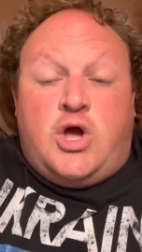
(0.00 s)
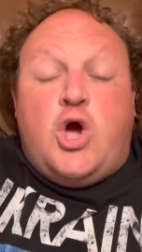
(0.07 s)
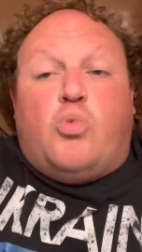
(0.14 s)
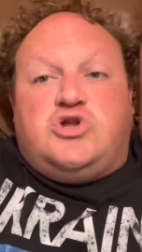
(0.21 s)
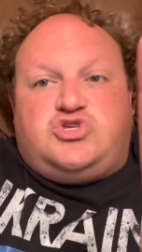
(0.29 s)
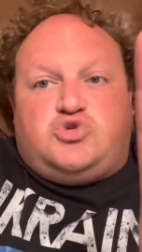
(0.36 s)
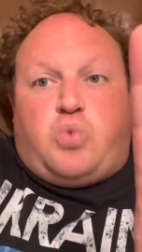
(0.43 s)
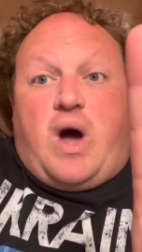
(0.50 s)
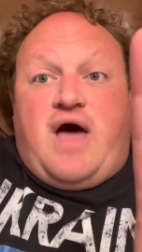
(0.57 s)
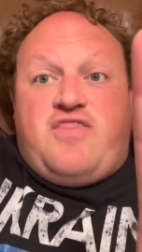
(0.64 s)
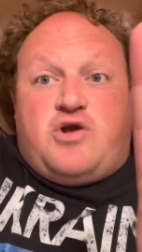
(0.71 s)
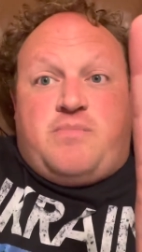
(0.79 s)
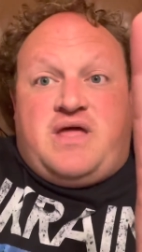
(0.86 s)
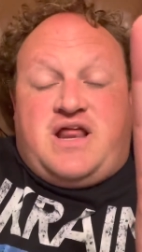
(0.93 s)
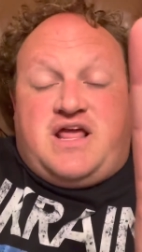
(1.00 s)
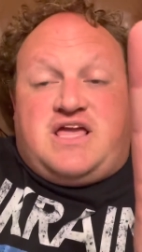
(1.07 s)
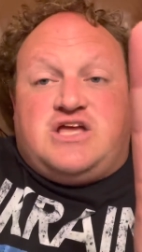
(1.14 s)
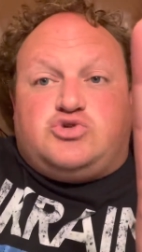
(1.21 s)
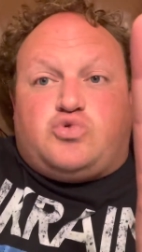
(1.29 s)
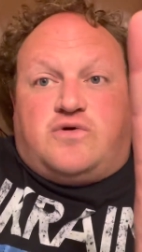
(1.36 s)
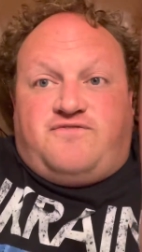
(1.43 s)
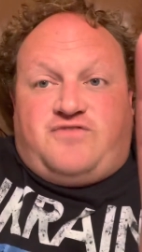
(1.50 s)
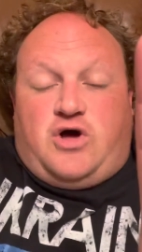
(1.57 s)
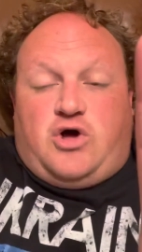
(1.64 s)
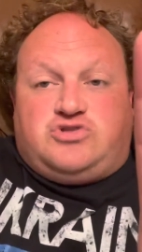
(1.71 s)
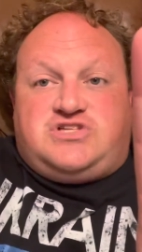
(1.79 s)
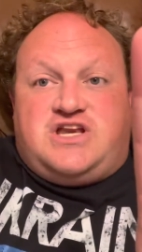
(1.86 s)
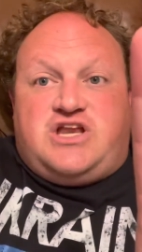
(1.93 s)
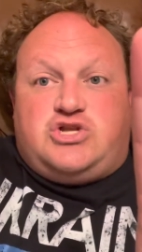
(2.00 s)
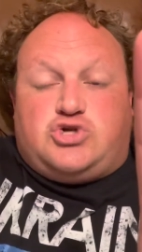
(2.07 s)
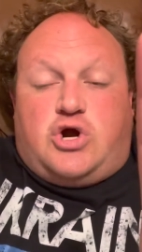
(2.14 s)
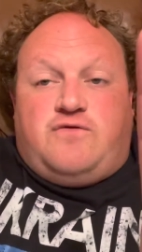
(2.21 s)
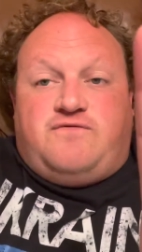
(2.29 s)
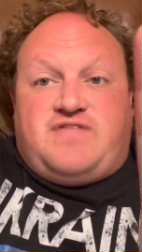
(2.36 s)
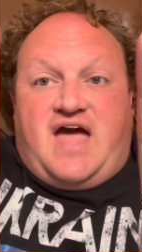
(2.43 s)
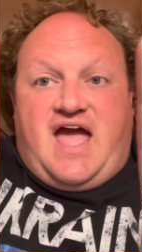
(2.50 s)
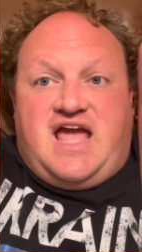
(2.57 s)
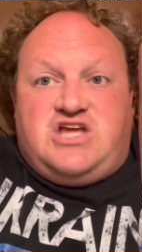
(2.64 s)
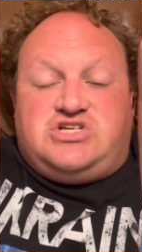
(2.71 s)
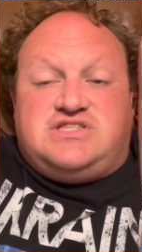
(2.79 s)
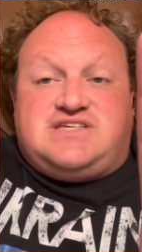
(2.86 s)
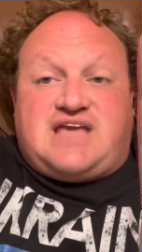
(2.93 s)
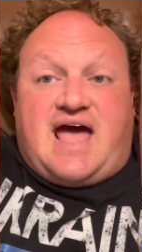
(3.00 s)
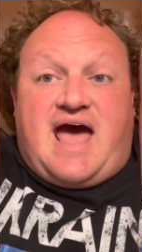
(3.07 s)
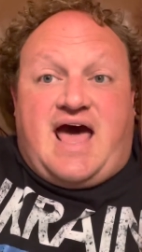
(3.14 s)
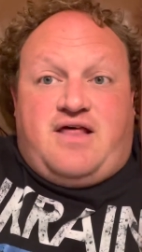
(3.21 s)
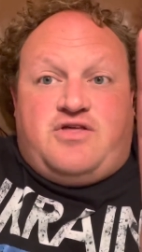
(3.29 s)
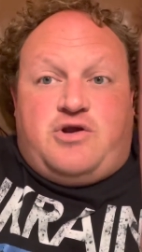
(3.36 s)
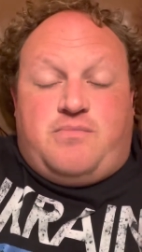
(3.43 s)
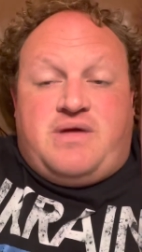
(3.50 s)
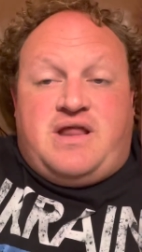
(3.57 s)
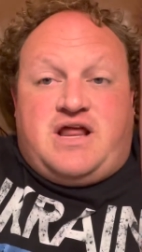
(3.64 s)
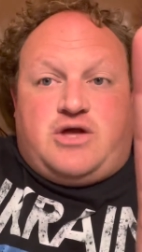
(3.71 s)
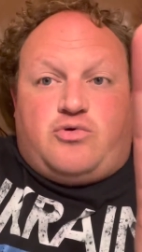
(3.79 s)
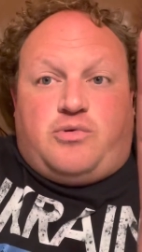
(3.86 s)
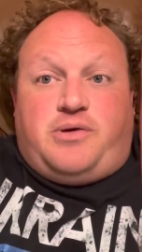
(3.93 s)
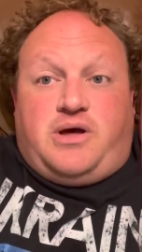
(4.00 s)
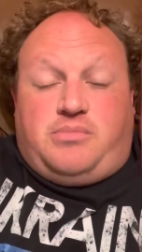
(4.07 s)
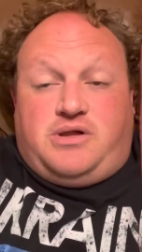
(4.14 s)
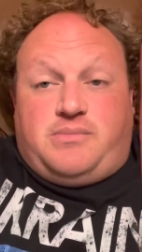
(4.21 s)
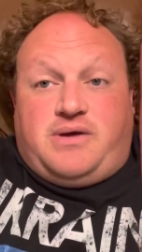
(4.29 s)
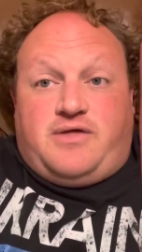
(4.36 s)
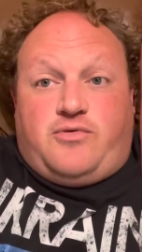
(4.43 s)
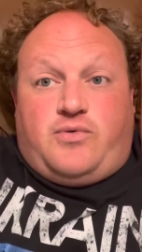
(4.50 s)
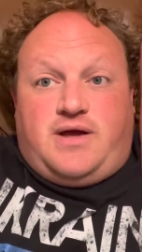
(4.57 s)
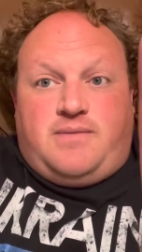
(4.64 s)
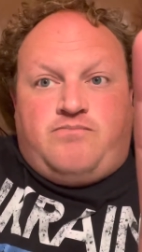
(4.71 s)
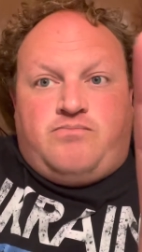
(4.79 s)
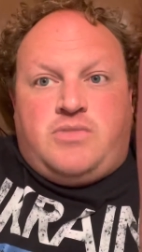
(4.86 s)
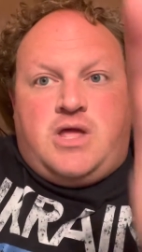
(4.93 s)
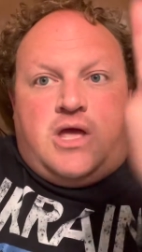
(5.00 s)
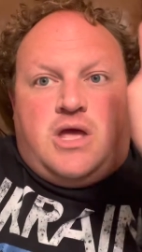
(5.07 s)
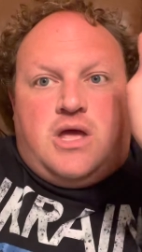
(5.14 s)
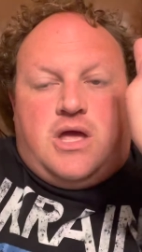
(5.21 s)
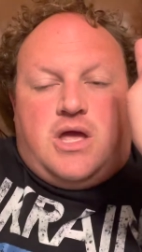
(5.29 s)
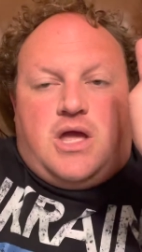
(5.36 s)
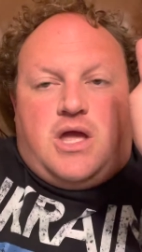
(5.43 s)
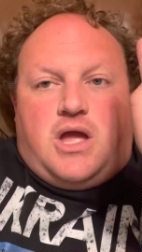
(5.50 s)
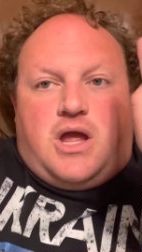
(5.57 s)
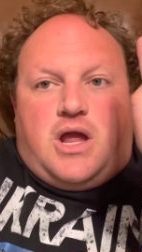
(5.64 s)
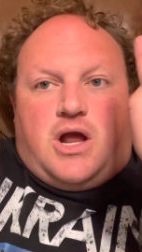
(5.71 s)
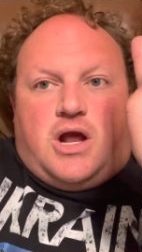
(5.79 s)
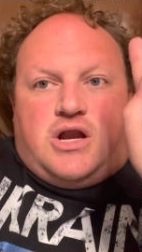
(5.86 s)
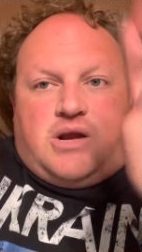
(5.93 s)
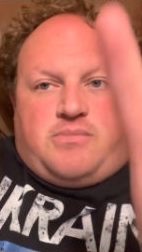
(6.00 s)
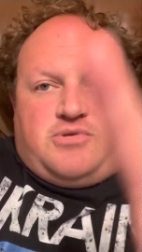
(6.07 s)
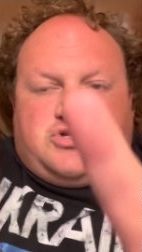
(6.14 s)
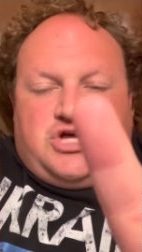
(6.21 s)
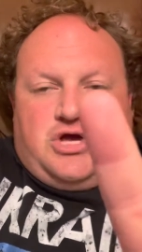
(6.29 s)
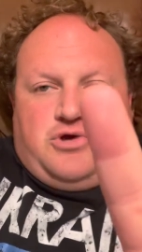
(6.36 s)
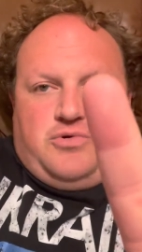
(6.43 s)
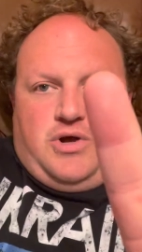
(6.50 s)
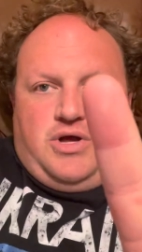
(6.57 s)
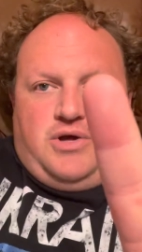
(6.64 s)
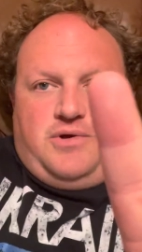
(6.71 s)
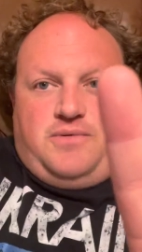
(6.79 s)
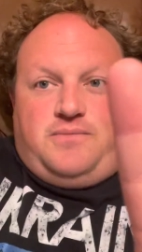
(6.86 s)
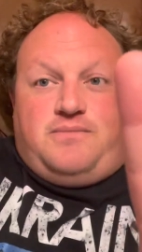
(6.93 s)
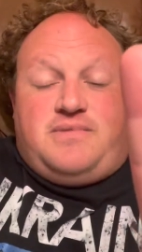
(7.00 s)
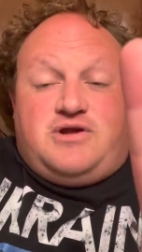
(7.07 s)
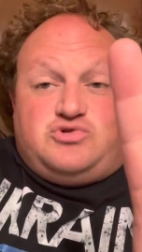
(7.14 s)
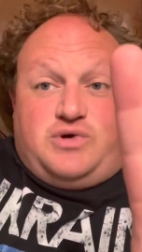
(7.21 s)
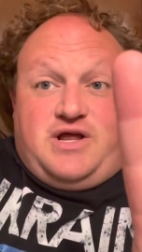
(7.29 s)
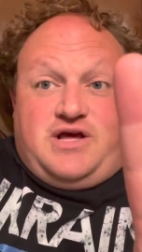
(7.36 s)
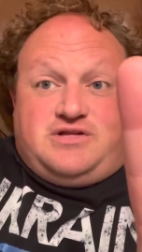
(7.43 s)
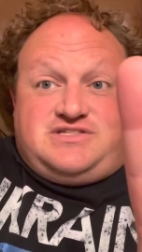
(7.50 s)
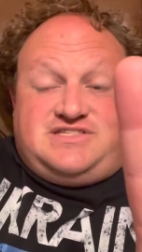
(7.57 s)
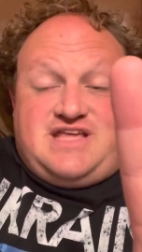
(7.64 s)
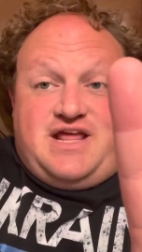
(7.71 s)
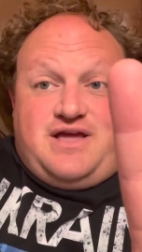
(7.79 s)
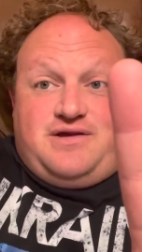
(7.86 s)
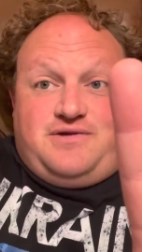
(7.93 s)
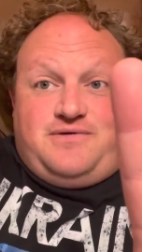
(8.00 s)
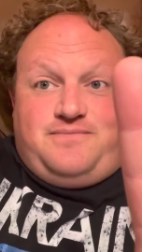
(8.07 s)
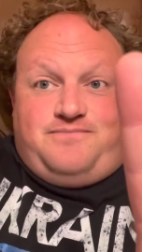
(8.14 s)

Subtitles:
which is why the Dominicans revolted and drove the Haitians out of the Dominican Republic, by the way. Number two, here's what else they did.